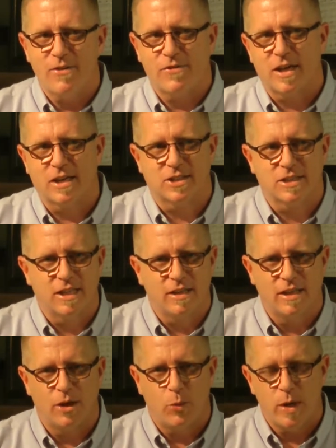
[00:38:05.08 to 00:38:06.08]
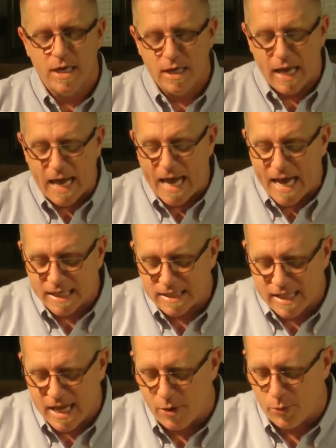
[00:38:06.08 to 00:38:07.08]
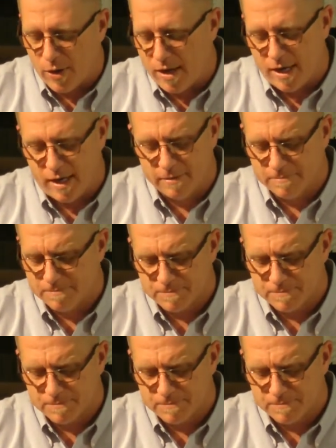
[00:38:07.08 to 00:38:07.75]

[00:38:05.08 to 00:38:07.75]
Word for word: of us that, that we act that way.